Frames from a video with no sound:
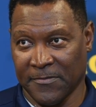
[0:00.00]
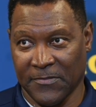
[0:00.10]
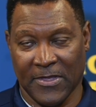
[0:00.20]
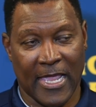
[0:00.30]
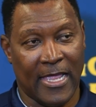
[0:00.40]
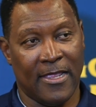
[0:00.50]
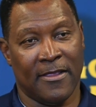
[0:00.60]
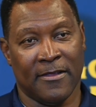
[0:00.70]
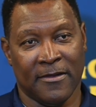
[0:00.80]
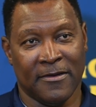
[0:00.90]
Okay?
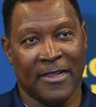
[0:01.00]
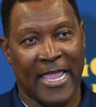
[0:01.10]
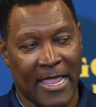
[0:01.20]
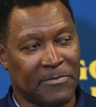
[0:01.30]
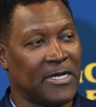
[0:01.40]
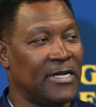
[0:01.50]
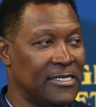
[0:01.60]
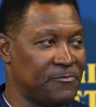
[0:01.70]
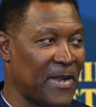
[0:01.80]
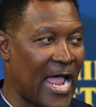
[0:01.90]
Hampton
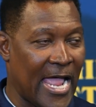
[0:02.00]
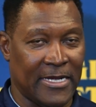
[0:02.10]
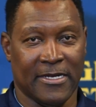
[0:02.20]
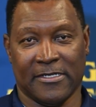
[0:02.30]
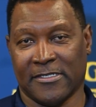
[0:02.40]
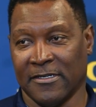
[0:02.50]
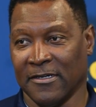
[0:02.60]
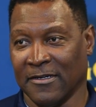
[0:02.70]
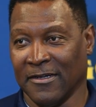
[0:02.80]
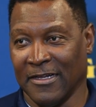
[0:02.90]
is behind us.
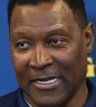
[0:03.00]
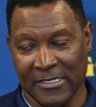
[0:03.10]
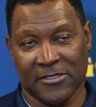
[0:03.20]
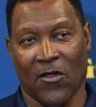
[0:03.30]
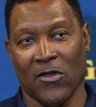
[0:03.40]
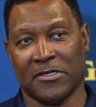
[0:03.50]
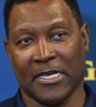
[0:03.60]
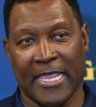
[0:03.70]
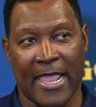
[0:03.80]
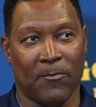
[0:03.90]
It is on
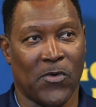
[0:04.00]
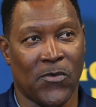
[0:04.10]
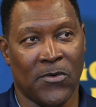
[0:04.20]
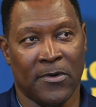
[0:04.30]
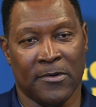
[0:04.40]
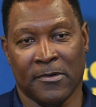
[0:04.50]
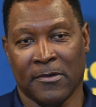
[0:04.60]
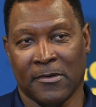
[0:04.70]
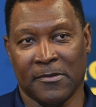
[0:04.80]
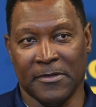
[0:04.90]
to Campbell.
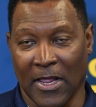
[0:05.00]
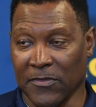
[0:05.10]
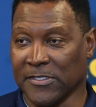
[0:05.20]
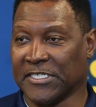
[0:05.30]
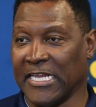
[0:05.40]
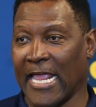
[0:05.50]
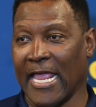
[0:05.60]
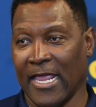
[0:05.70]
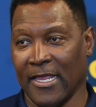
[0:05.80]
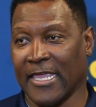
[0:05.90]
Another
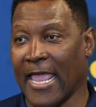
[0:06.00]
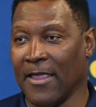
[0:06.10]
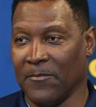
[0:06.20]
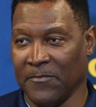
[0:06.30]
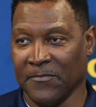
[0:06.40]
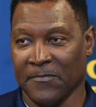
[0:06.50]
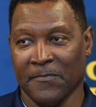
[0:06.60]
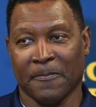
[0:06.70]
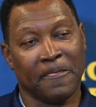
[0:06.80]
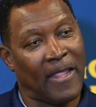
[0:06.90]
CAA game.
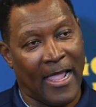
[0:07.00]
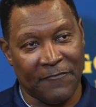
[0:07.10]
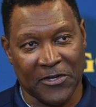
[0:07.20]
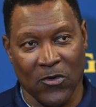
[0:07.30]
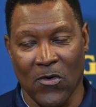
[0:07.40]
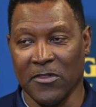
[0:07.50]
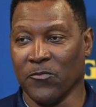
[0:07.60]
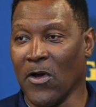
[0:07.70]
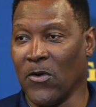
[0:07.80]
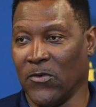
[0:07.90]
Have to go on
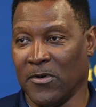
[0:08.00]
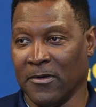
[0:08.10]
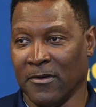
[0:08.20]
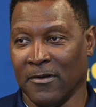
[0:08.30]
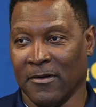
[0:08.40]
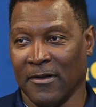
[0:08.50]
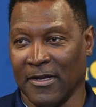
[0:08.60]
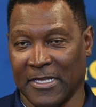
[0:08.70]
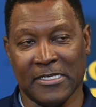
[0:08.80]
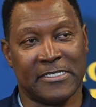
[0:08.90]
the road
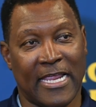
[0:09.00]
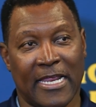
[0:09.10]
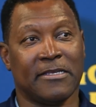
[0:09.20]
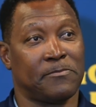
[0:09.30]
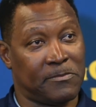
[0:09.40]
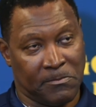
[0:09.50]
against a